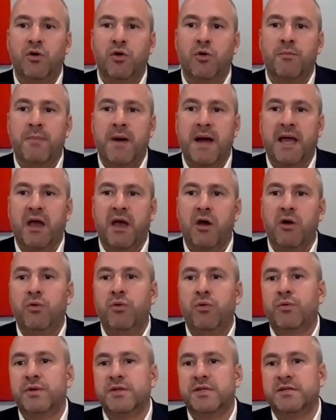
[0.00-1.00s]
called MAGO,
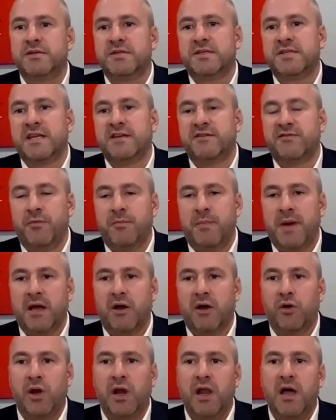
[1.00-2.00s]
which stands for Mag
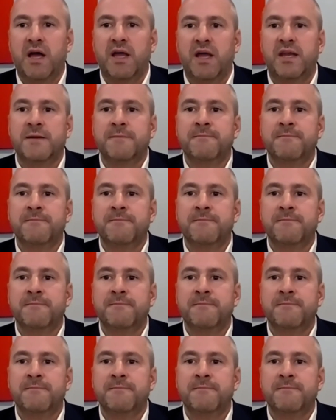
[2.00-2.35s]
Online.